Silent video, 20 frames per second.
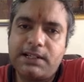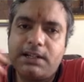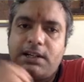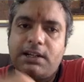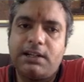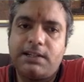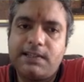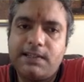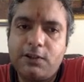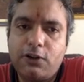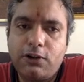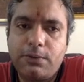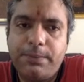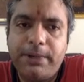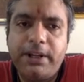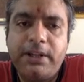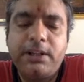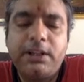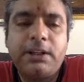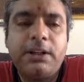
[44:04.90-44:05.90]
and adsorb
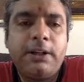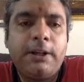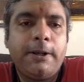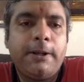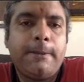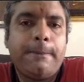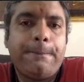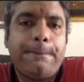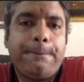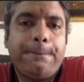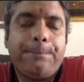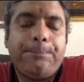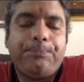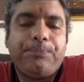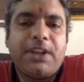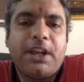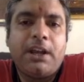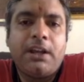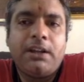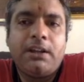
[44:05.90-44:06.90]
it.
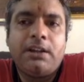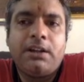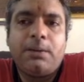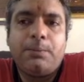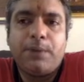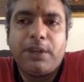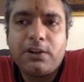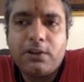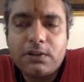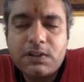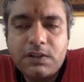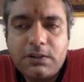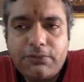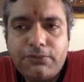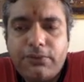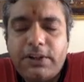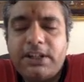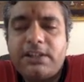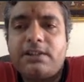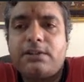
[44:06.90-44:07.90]
And because of
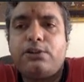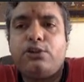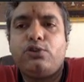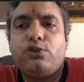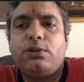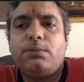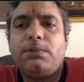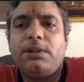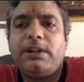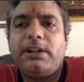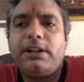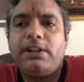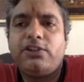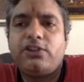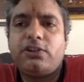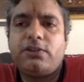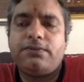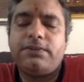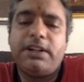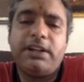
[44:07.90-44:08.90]
its tunable nature
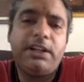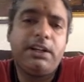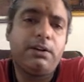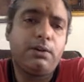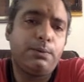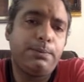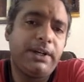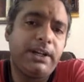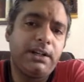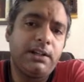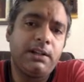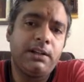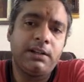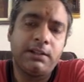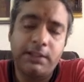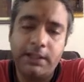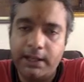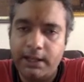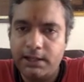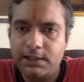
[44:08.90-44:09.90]
of the d orbital,
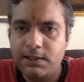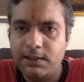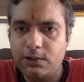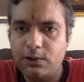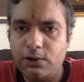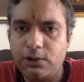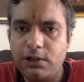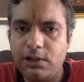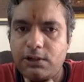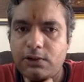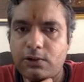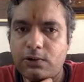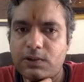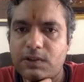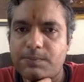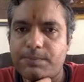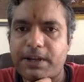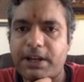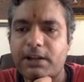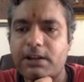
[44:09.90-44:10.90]
the hexagonal close
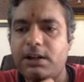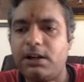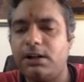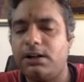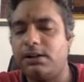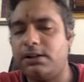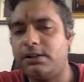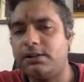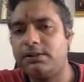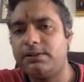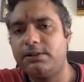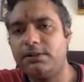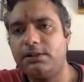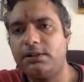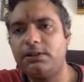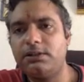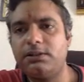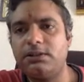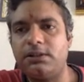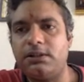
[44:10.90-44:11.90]
pack are
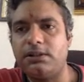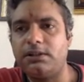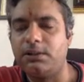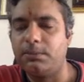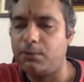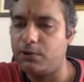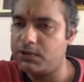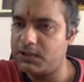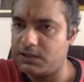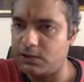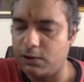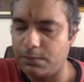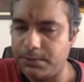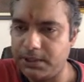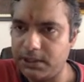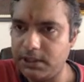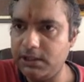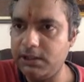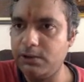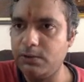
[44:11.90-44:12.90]
the most
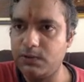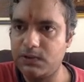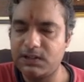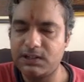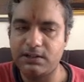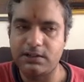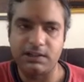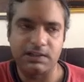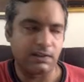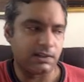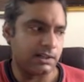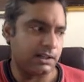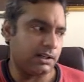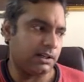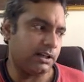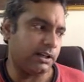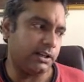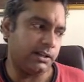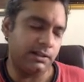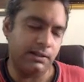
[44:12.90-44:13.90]
commonly used crystal
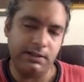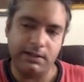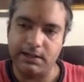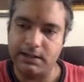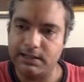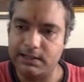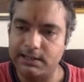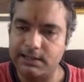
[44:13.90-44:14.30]
in crystal